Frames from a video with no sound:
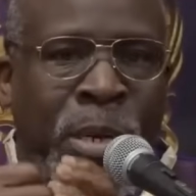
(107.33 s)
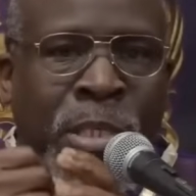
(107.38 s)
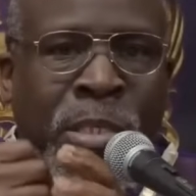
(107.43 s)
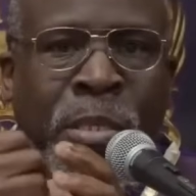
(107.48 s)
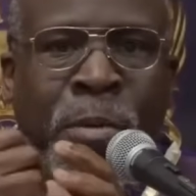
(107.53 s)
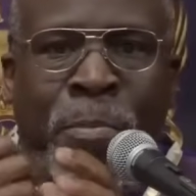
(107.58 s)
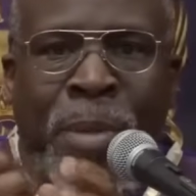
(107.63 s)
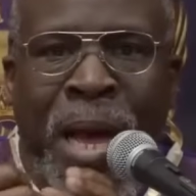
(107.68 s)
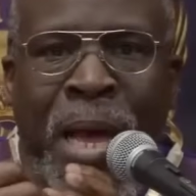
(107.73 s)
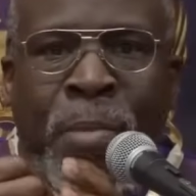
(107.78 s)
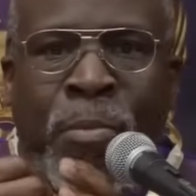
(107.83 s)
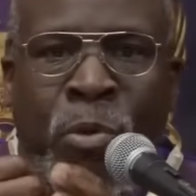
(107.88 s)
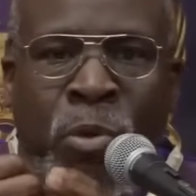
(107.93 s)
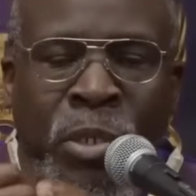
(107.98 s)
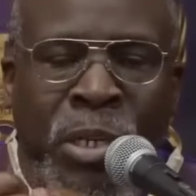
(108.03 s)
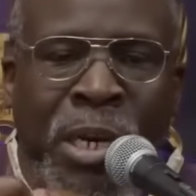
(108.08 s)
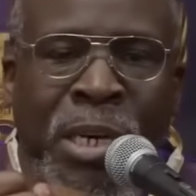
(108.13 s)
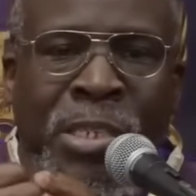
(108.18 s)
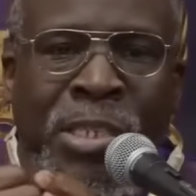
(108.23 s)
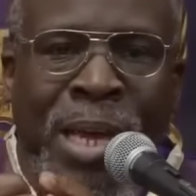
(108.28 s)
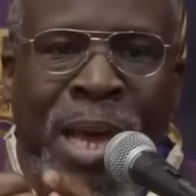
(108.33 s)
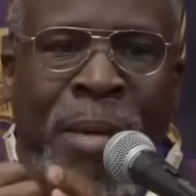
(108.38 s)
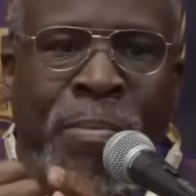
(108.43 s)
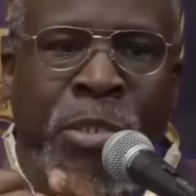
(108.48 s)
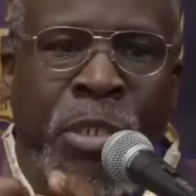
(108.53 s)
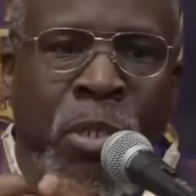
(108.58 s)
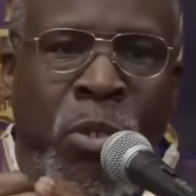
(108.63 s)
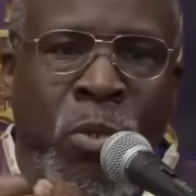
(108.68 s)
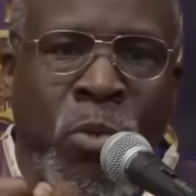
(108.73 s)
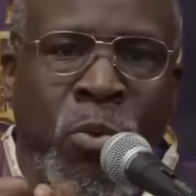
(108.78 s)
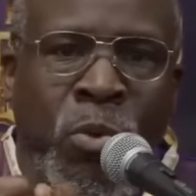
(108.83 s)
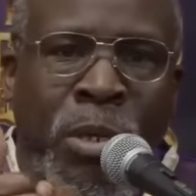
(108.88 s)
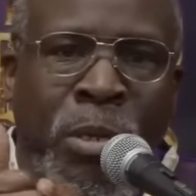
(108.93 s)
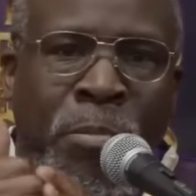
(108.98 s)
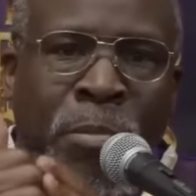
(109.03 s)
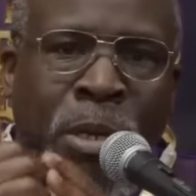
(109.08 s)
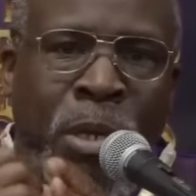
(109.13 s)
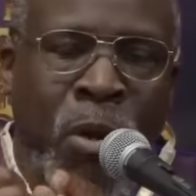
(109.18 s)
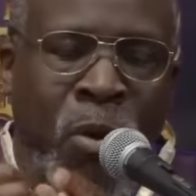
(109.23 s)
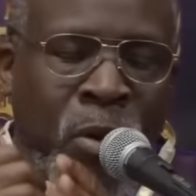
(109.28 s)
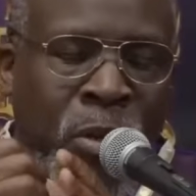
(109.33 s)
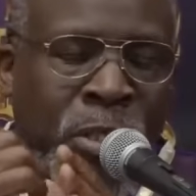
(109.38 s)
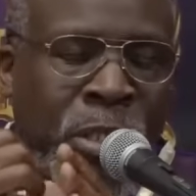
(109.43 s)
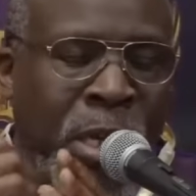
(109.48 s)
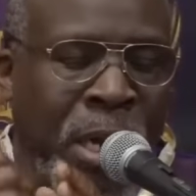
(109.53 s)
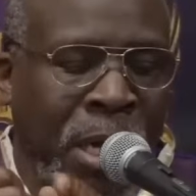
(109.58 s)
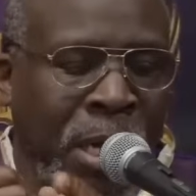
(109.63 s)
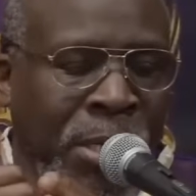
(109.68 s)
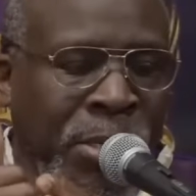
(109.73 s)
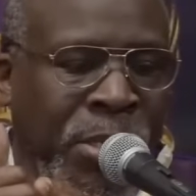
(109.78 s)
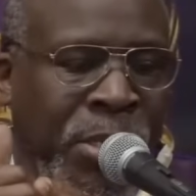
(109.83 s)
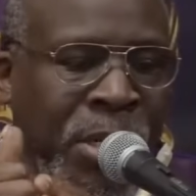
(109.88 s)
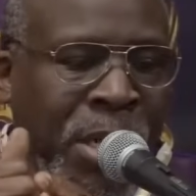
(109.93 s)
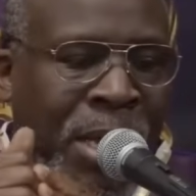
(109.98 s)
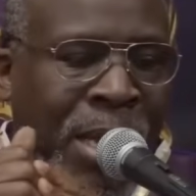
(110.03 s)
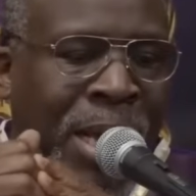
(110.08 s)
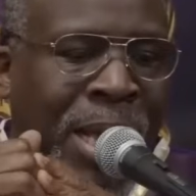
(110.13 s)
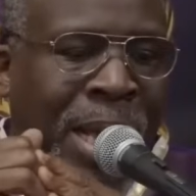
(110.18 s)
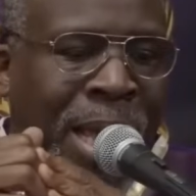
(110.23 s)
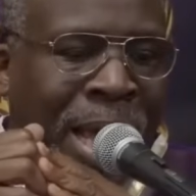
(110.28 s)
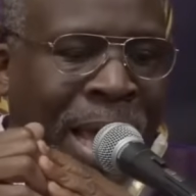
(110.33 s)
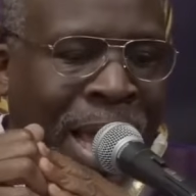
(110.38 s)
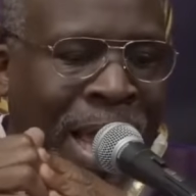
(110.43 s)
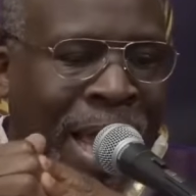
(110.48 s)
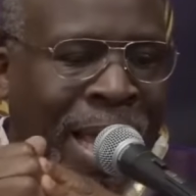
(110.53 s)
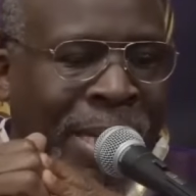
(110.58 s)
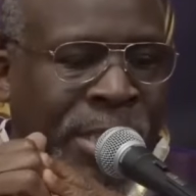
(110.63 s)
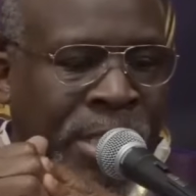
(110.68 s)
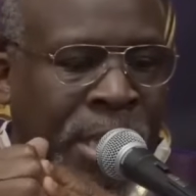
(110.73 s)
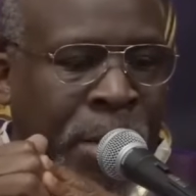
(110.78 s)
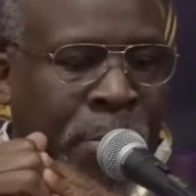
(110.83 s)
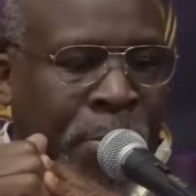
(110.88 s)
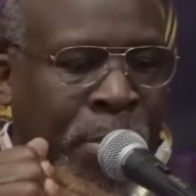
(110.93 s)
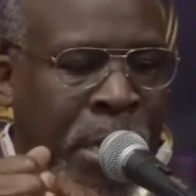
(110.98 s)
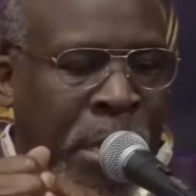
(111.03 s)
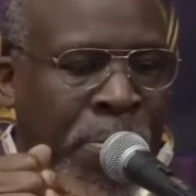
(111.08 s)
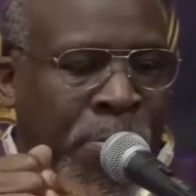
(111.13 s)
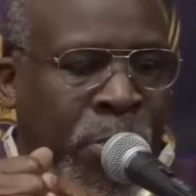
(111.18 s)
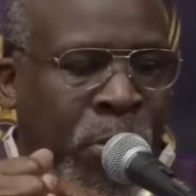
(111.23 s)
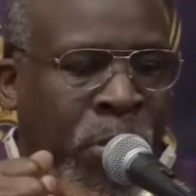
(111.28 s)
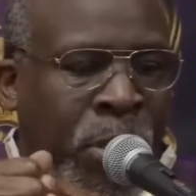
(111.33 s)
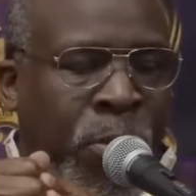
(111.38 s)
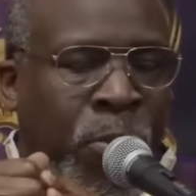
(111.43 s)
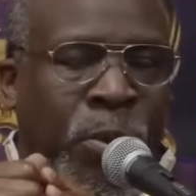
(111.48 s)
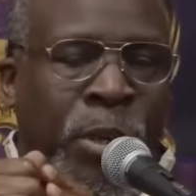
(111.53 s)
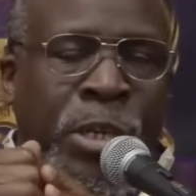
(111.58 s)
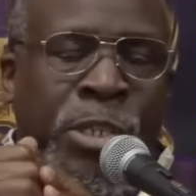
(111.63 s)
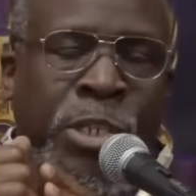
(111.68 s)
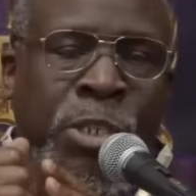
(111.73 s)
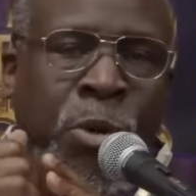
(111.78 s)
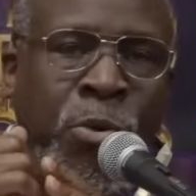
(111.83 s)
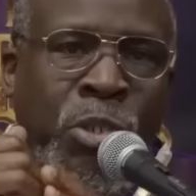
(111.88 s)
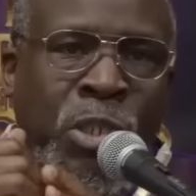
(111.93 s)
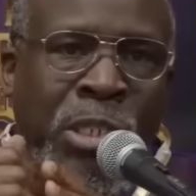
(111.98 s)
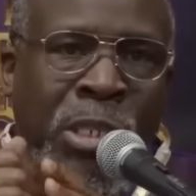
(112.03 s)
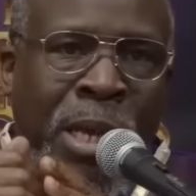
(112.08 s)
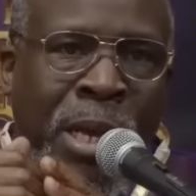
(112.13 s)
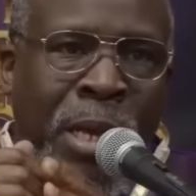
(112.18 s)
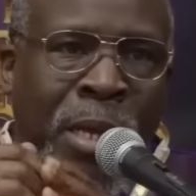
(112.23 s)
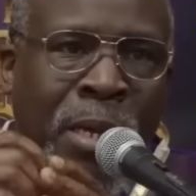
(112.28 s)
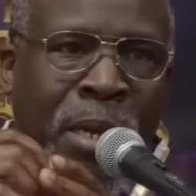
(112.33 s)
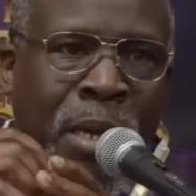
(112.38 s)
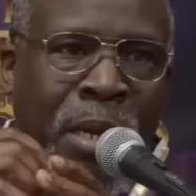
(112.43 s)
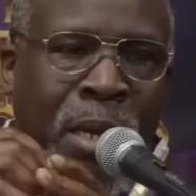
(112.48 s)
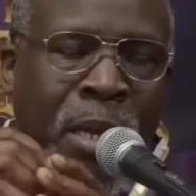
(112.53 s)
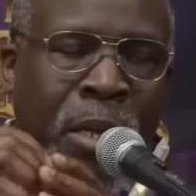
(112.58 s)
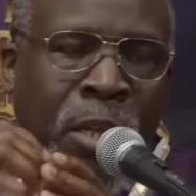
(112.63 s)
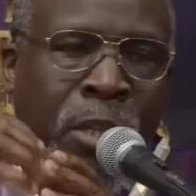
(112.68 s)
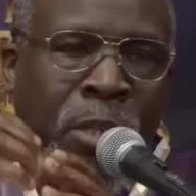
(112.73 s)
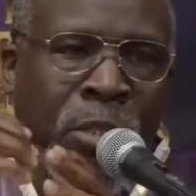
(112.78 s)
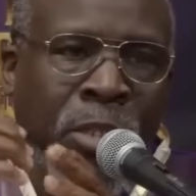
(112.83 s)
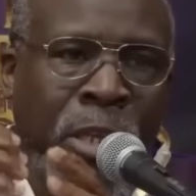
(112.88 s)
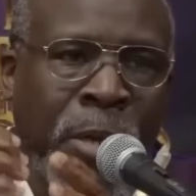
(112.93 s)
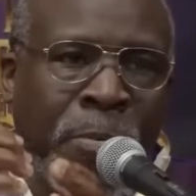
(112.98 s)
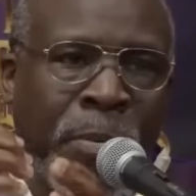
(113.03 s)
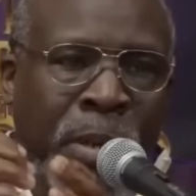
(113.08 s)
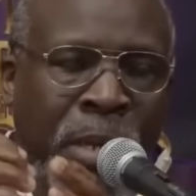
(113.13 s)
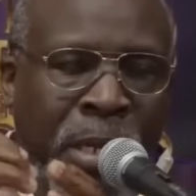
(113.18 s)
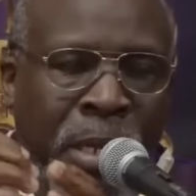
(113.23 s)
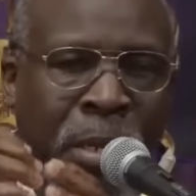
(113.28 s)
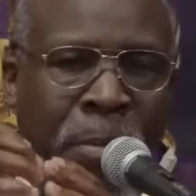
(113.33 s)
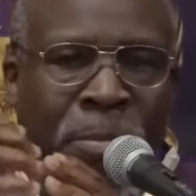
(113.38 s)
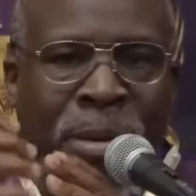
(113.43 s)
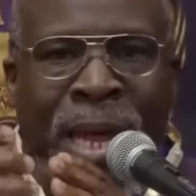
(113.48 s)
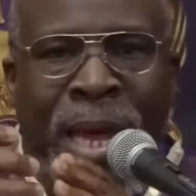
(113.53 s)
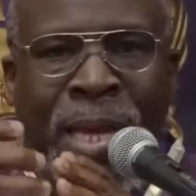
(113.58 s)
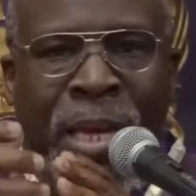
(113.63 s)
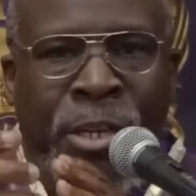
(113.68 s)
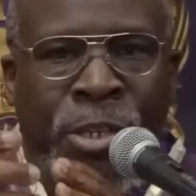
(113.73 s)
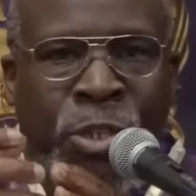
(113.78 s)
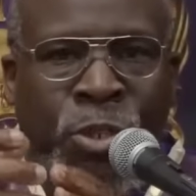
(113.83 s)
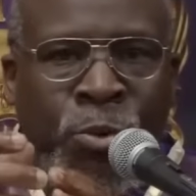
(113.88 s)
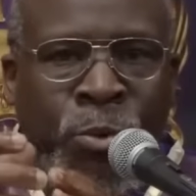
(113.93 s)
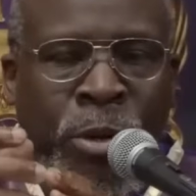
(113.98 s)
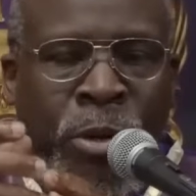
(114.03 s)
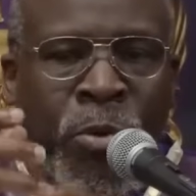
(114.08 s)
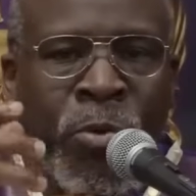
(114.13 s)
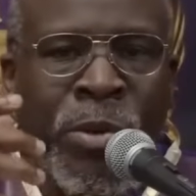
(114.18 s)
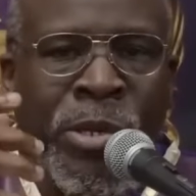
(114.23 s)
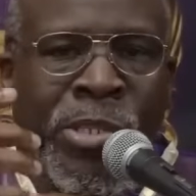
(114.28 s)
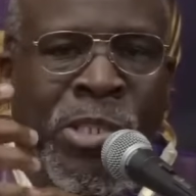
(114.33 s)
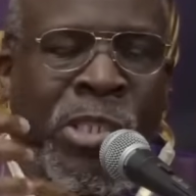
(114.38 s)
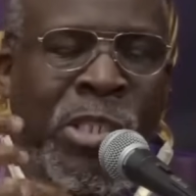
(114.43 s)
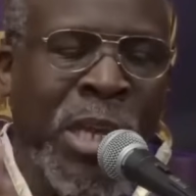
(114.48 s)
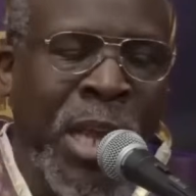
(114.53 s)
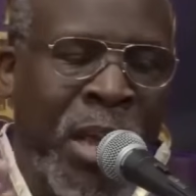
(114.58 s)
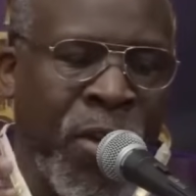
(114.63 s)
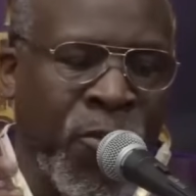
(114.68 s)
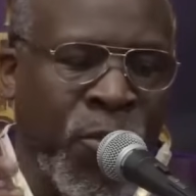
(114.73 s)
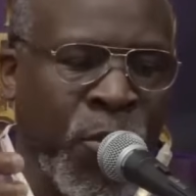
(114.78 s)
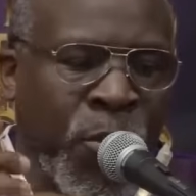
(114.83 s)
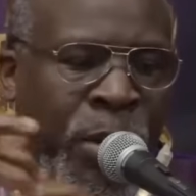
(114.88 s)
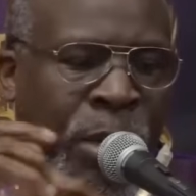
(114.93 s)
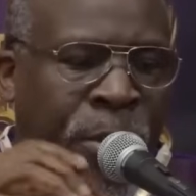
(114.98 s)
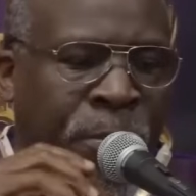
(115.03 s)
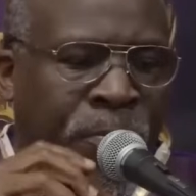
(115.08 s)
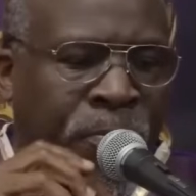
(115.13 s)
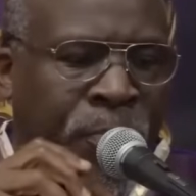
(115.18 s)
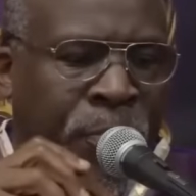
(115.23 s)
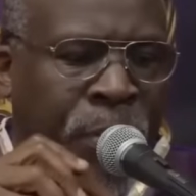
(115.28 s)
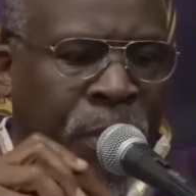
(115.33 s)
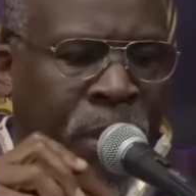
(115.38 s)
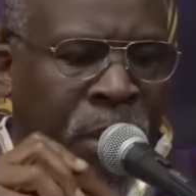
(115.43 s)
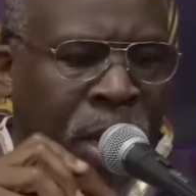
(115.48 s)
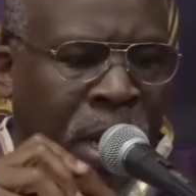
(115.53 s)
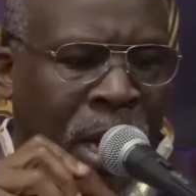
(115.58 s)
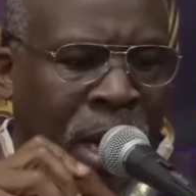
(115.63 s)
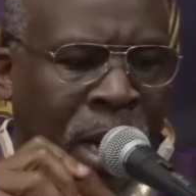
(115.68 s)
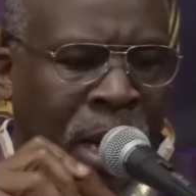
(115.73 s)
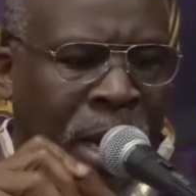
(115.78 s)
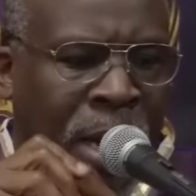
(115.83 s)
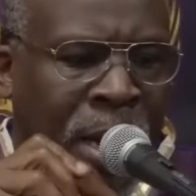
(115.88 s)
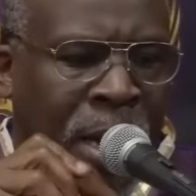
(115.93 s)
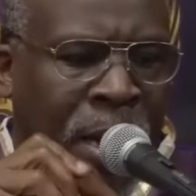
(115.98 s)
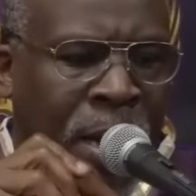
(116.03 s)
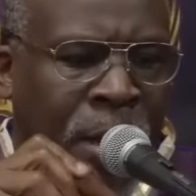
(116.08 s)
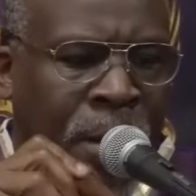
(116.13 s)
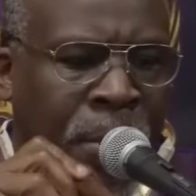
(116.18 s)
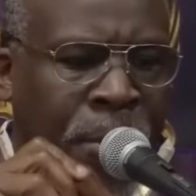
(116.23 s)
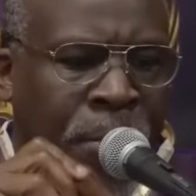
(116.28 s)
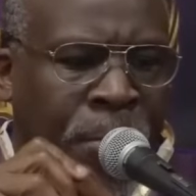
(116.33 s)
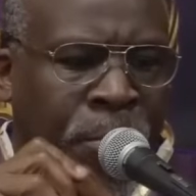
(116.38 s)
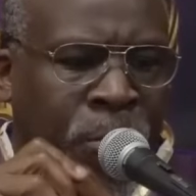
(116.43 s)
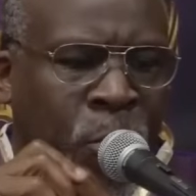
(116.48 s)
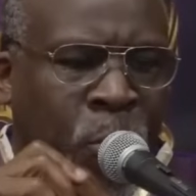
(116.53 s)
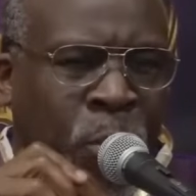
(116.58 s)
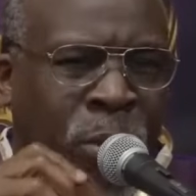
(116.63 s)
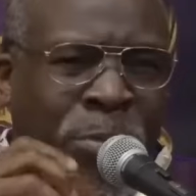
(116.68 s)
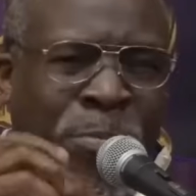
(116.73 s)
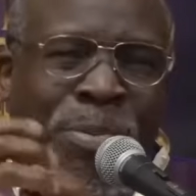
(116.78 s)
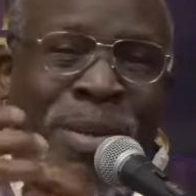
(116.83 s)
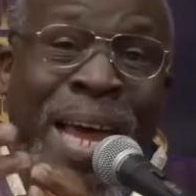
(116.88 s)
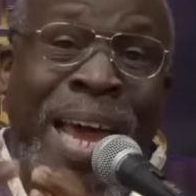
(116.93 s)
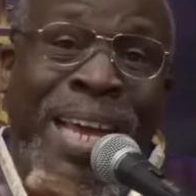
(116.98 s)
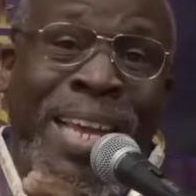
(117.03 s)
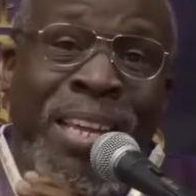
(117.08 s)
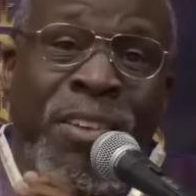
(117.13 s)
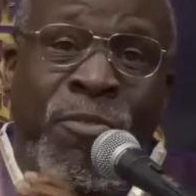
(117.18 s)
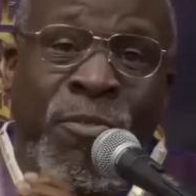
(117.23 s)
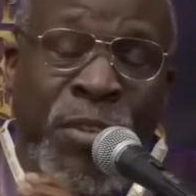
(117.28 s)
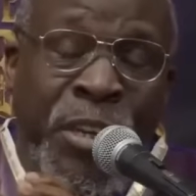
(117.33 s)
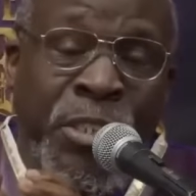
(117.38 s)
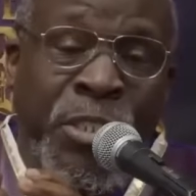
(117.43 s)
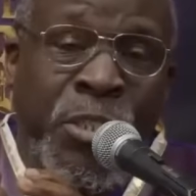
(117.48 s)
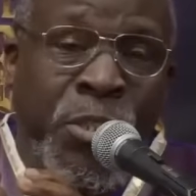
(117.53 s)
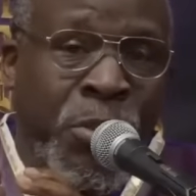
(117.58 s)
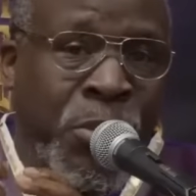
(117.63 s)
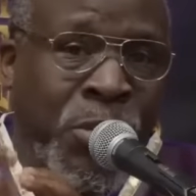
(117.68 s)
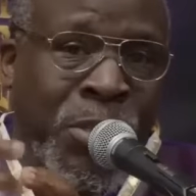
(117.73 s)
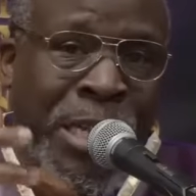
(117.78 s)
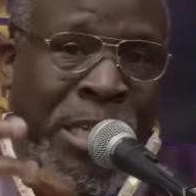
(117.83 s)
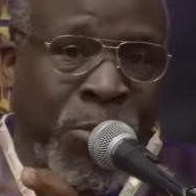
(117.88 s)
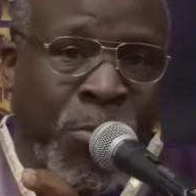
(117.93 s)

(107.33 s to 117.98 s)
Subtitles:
But the Bible does absolutely belong to us as a people, and we associate typically Black history with slavery, with Black inventors.